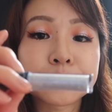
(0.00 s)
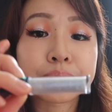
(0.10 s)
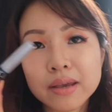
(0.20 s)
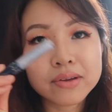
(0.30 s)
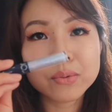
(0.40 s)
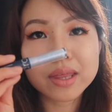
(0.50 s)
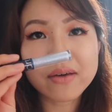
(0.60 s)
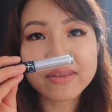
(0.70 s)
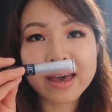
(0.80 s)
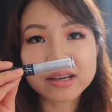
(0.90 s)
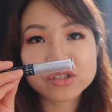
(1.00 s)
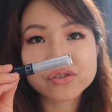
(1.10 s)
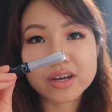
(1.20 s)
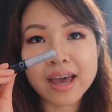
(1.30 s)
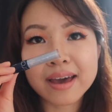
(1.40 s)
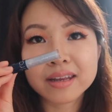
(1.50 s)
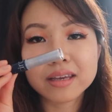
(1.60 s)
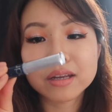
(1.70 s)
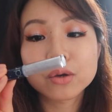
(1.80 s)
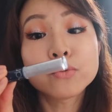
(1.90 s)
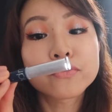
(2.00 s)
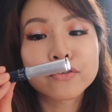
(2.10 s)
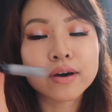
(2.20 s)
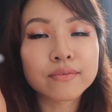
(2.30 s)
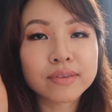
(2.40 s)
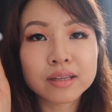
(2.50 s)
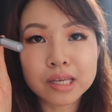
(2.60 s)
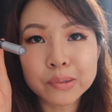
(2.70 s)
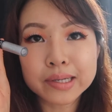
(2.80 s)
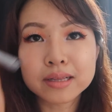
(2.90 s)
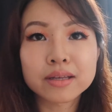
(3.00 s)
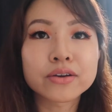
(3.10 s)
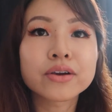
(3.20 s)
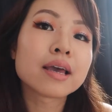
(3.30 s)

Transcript: Even without the extra added oomph of the liquid glitter,